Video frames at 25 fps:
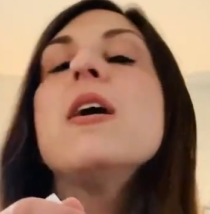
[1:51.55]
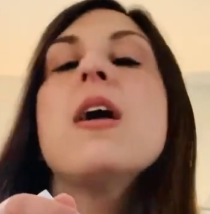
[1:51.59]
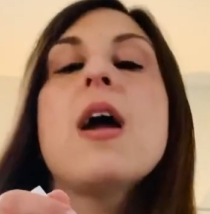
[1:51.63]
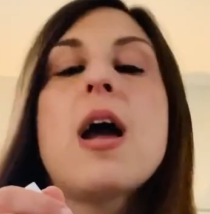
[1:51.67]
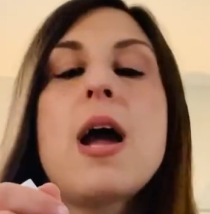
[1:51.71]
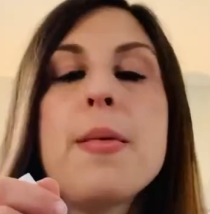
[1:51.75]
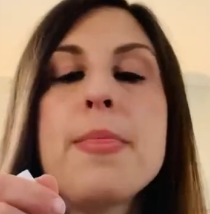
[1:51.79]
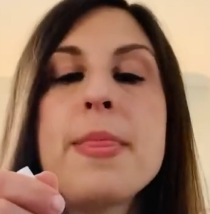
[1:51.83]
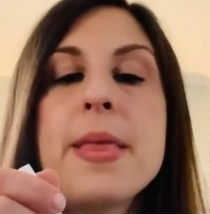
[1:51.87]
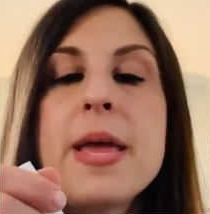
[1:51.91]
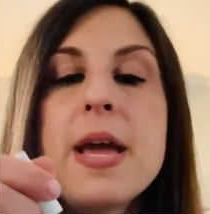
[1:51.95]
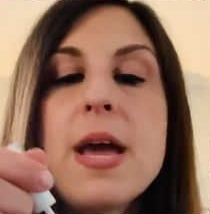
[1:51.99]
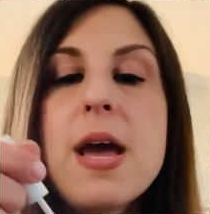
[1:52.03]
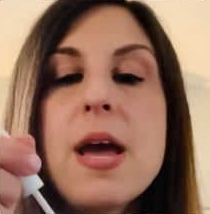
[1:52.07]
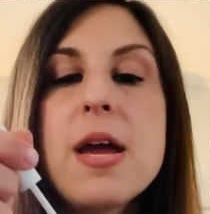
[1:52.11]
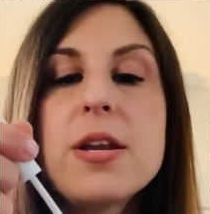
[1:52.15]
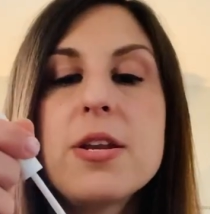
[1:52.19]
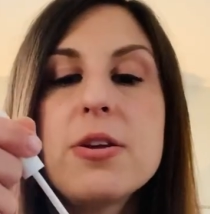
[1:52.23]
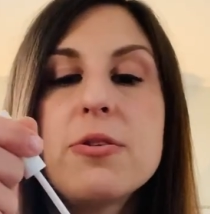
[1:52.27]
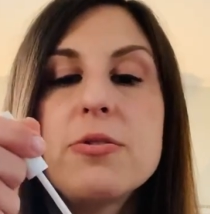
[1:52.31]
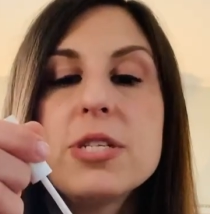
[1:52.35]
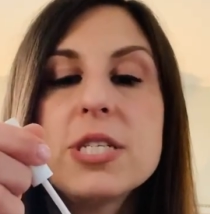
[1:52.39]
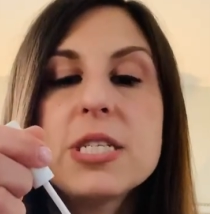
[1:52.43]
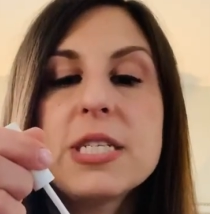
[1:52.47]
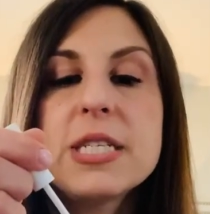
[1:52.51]
and then
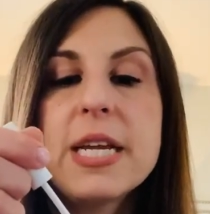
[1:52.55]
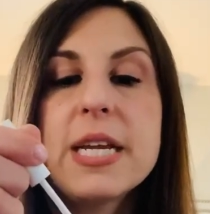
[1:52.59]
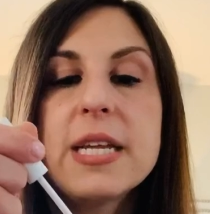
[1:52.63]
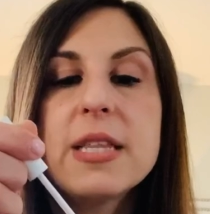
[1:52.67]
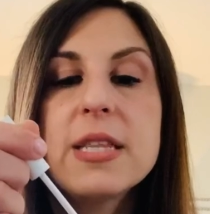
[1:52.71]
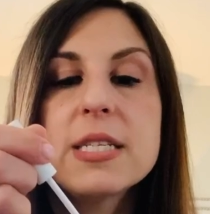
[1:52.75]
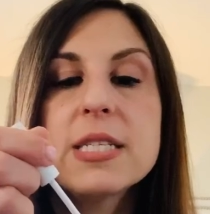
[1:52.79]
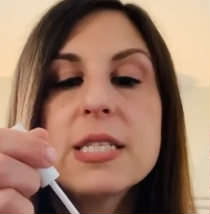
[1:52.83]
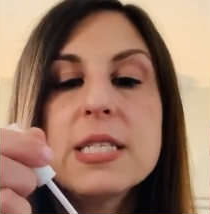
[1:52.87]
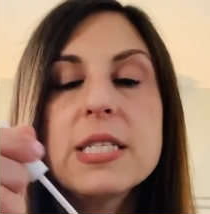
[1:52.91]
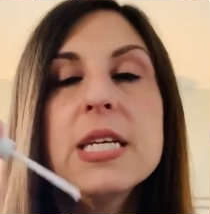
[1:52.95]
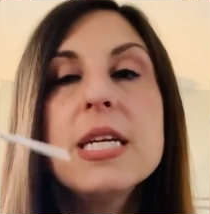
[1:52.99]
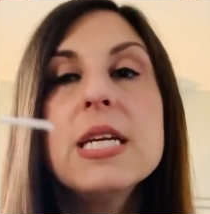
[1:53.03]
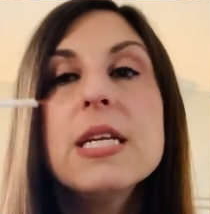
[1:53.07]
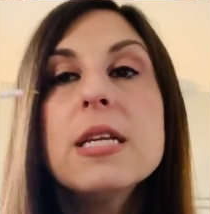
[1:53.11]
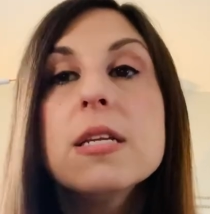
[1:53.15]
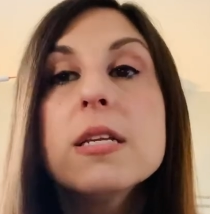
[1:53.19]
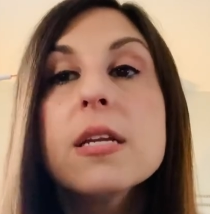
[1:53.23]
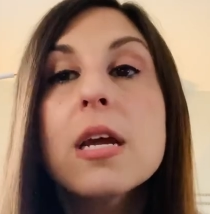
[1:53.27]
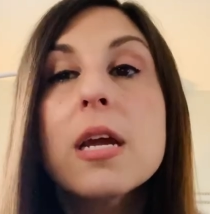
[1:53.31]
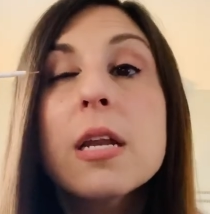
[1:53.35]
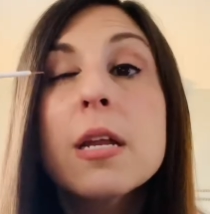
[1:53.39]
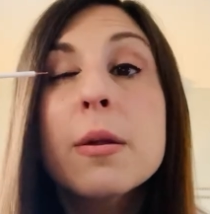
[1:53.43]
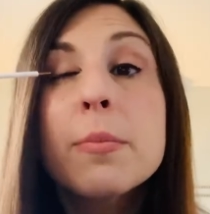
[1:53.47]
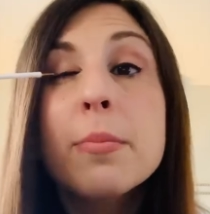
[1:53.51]
you just take this teeny
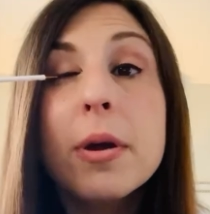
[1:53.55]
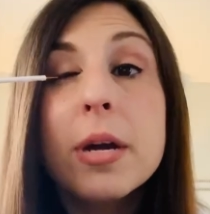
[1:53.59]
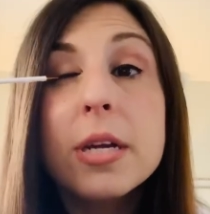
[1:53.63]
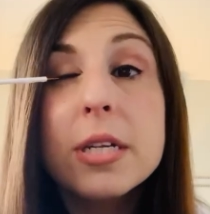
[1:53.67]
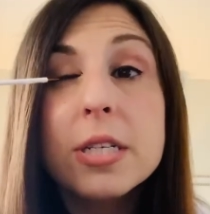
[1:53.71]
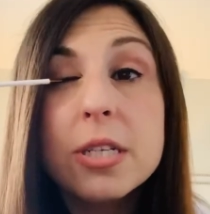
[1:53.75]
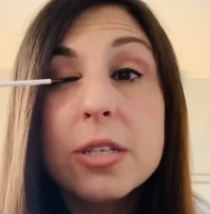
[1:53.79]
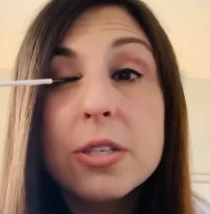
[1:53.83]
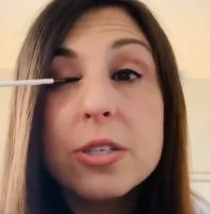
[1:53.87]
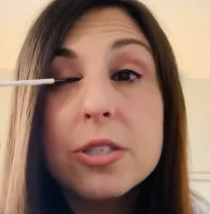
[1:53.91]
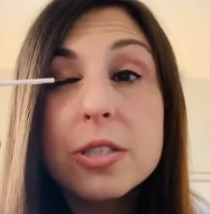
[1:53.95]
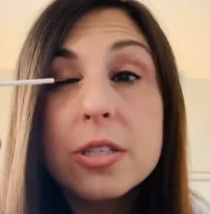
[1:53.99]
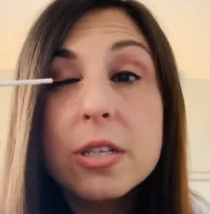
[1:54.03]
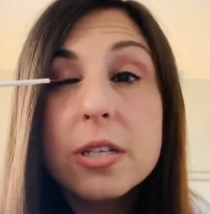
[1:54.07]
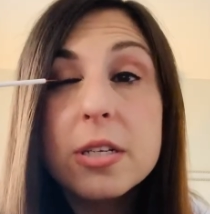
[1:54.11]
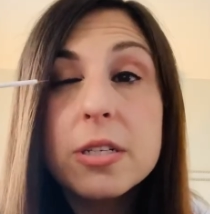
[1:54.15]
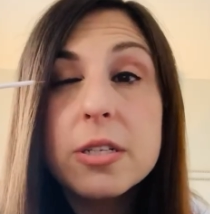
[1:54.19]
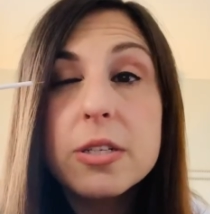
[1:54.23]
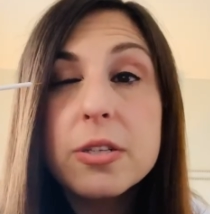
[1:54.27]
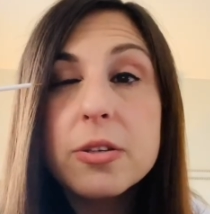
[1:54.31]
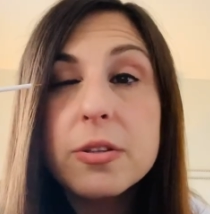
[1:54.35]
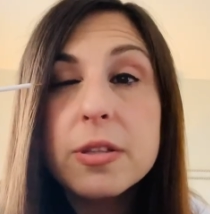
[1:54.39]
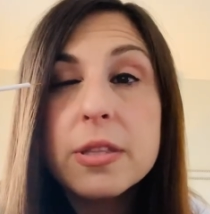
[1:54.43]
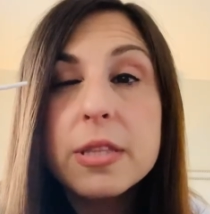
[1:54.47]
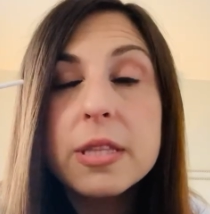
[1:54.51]
tiny brush and you're just going
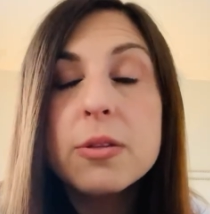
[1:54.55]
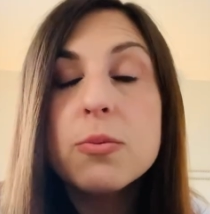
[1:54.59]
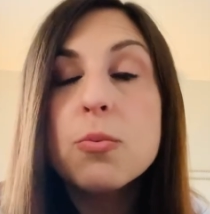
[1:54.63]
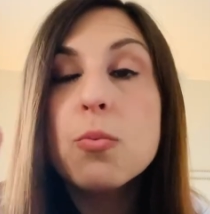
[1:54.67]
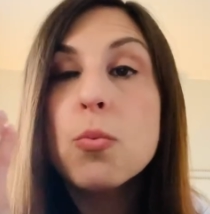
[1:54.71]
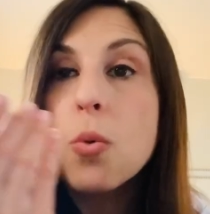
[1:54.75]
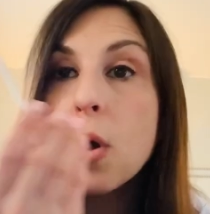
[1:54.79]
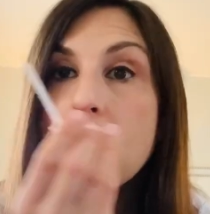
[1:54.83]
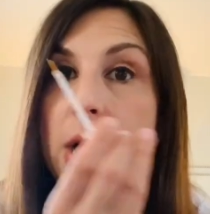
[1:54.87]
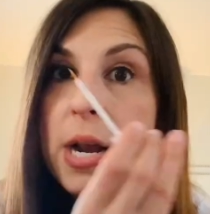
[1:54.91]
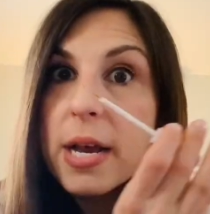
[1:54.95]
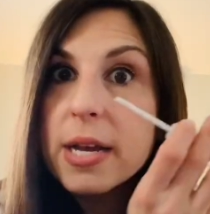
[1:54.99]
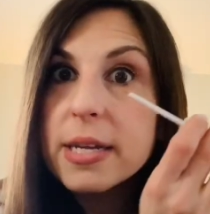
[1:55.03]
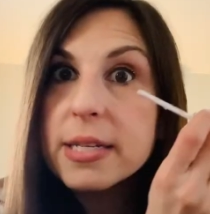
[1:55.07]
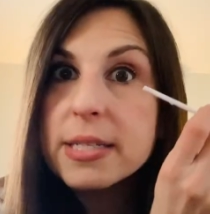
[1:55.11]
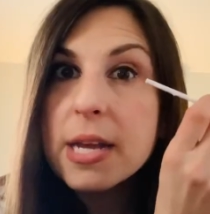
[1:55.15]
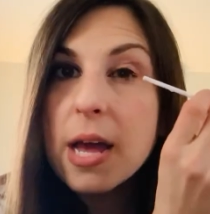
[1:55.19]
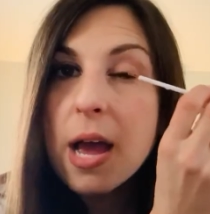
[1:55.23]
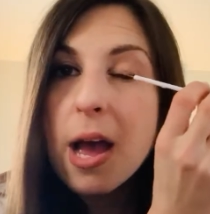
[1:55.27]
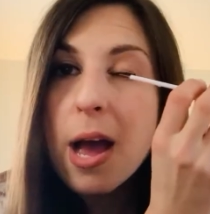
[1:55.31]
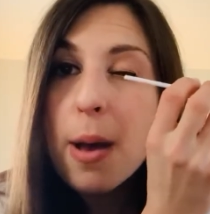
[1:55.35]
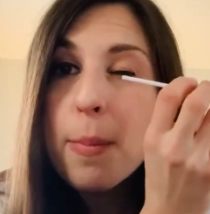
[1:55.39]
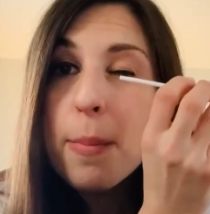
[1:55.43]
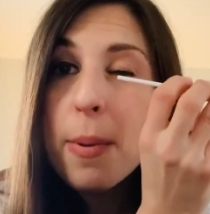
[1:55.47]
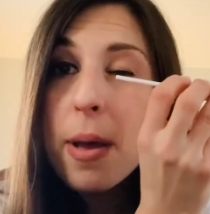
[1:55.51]
to do one on
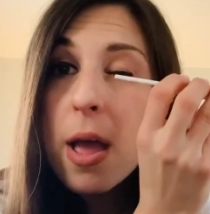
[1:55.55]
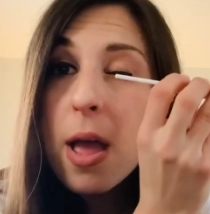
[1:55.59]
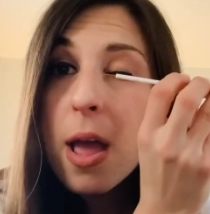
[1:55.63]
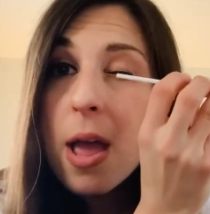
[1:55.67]
top